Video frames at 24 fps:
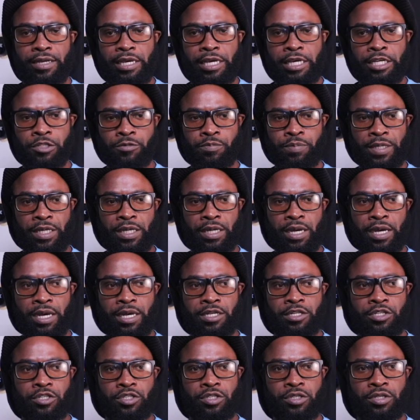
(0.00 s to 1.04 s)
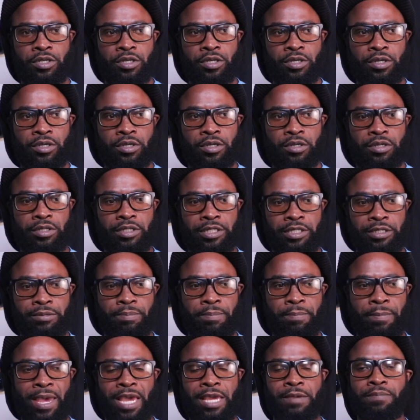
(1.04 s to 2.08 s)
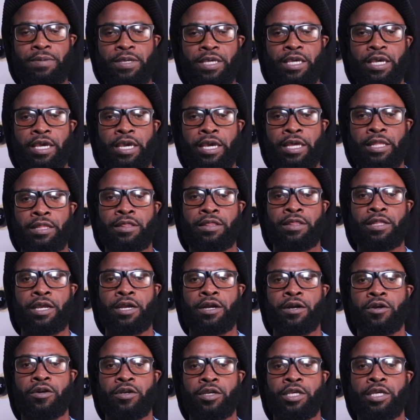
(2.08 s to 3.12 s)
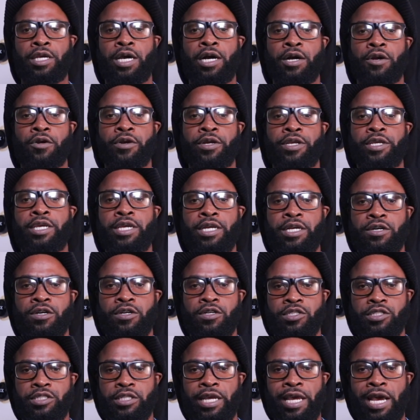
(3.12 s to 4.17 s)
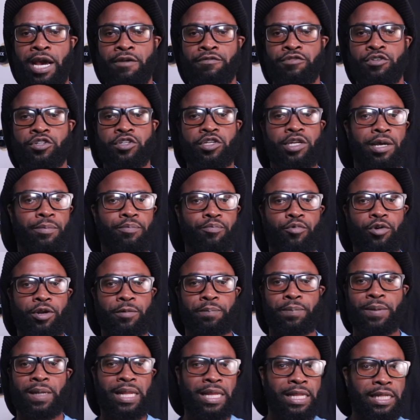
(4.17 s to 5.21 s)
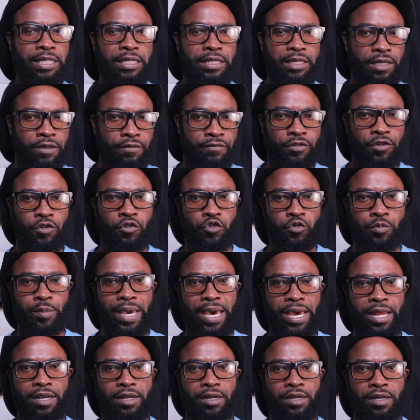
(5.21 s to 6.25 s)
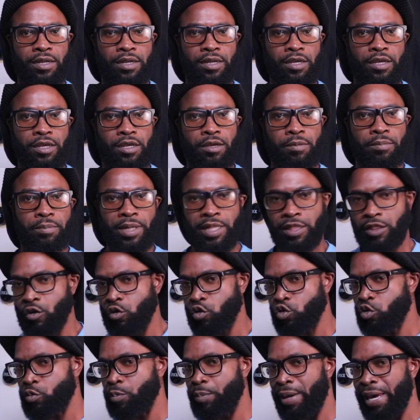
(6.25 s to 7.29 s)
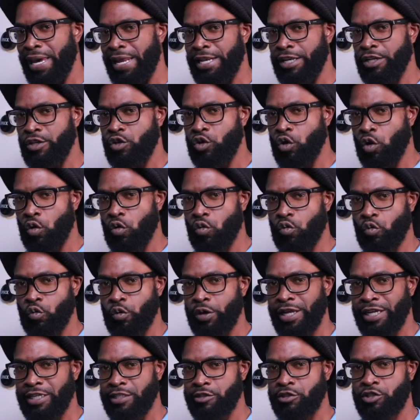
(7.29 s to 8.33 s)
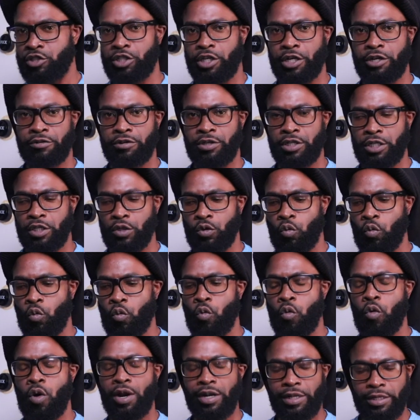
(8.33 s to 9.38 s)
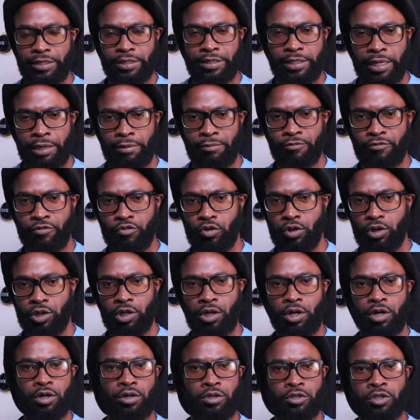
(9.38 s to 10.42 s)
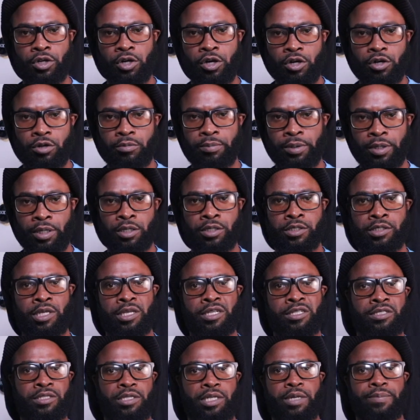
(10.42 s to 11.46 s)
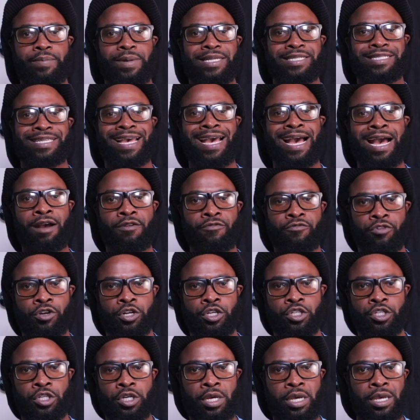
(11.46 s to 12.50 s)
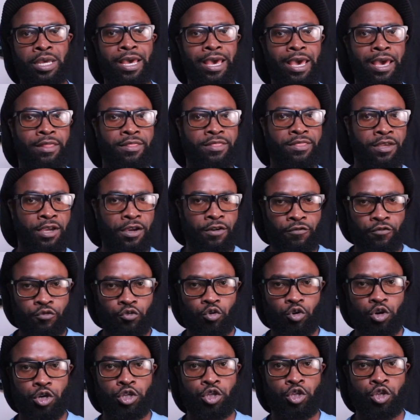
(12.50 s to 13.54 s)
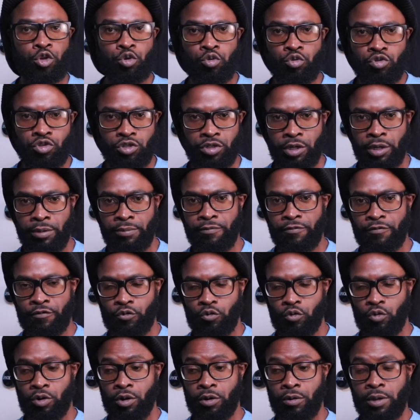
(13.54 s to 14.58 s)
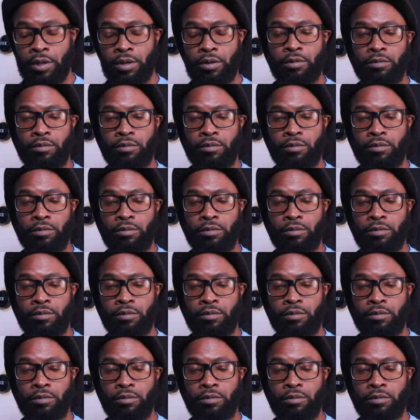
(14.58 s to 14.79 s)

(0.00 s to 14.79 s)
Is because maybe in their younger years they have slept with plenty of those men but those men don't necessarily want them for a long term because they see them as average and therefore use them for